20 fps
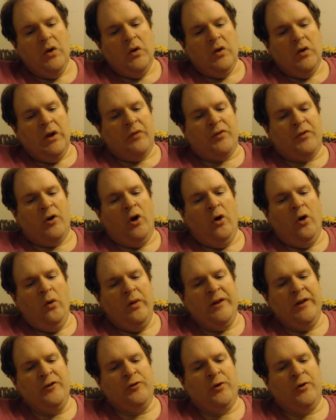If the
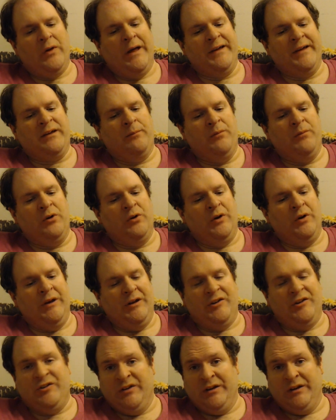whole Israelite community
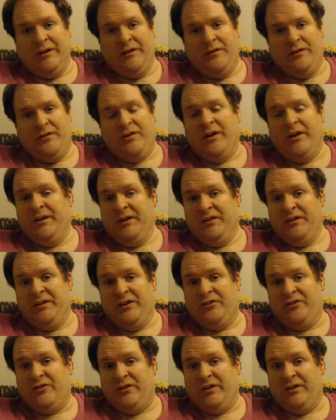sins
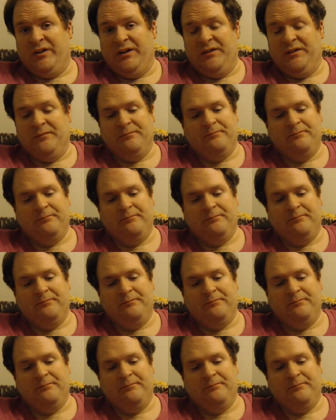unintentionally,